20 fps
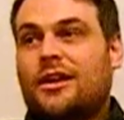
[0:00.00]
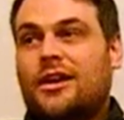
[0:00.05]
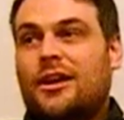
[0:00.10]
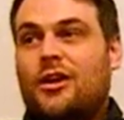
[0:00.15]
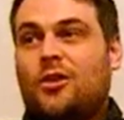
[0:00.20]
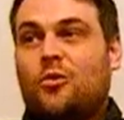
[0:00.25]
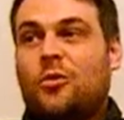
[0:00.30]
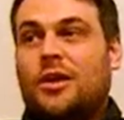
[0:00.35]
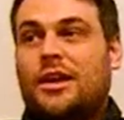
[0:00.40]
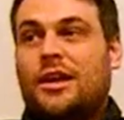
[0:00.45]

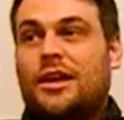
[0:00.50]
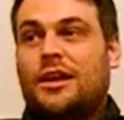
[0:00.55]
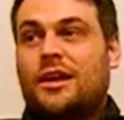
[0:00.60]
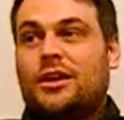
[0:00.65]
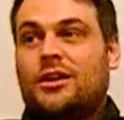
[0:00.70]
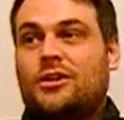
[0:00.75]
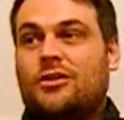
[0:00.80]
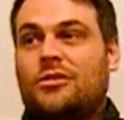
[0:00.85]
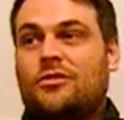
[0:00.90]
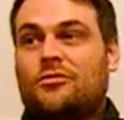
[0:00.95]
Are
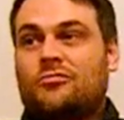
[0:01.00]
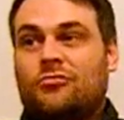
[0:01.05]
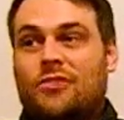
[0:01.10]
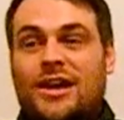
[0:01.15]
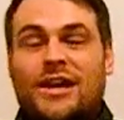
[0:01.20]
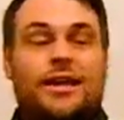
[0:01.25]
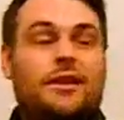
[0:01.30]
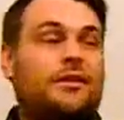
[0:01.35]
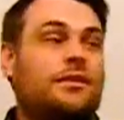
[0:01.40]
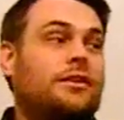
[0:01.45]
we
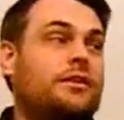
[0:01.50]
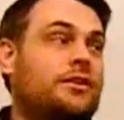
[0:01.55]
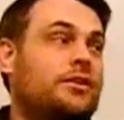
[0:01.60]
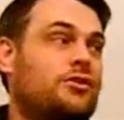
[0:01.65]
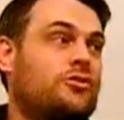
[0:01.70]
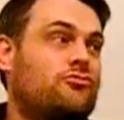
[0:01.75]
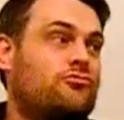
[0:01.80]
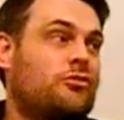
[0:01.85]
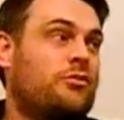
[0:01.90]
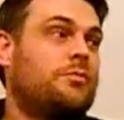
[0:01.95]
regular
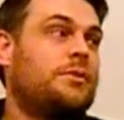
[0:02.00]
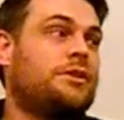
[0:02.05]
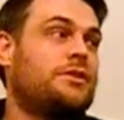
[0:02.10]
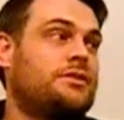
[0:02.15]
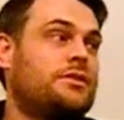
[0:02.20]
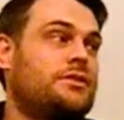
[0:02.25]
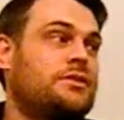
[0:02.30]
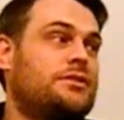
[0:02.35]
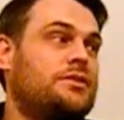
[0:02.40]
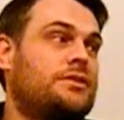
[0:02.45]

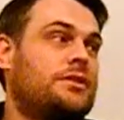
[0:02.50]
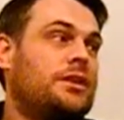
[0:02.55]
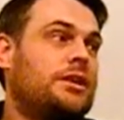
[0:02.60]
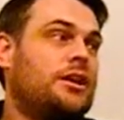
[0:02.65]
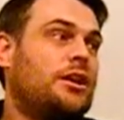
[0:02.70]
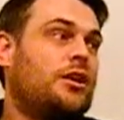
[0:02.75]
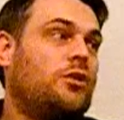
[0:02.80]
contributors?